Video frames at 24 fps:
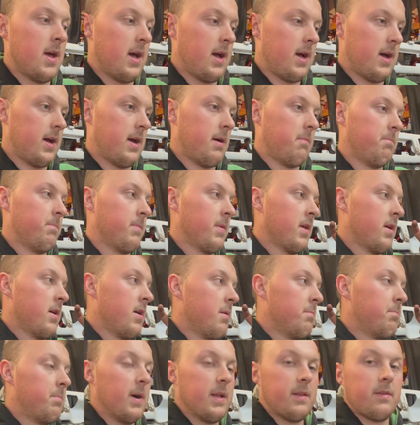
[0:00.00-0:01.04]

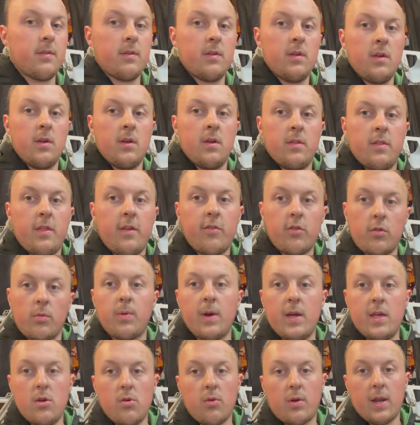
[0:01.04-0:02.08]
but this is
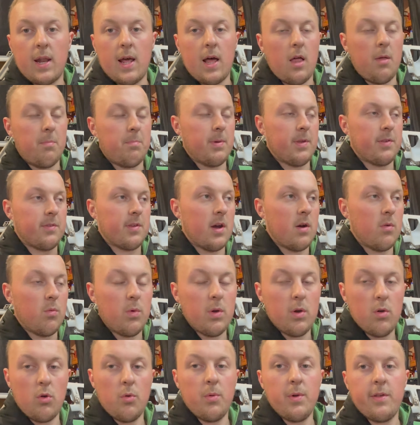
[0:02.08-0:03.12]
where you can help us out.
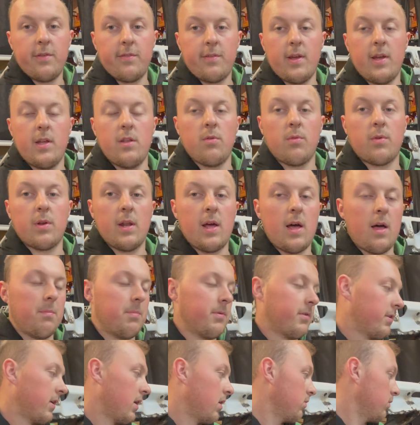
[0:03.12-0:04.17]
We're always saying you can help
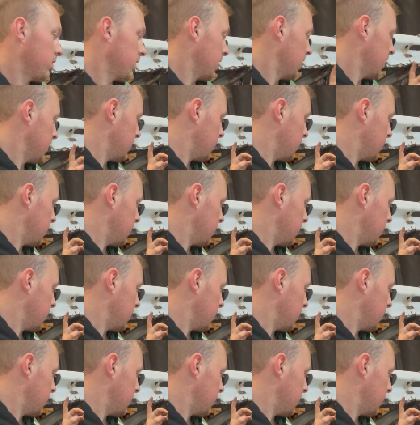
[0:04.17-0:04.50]
us out.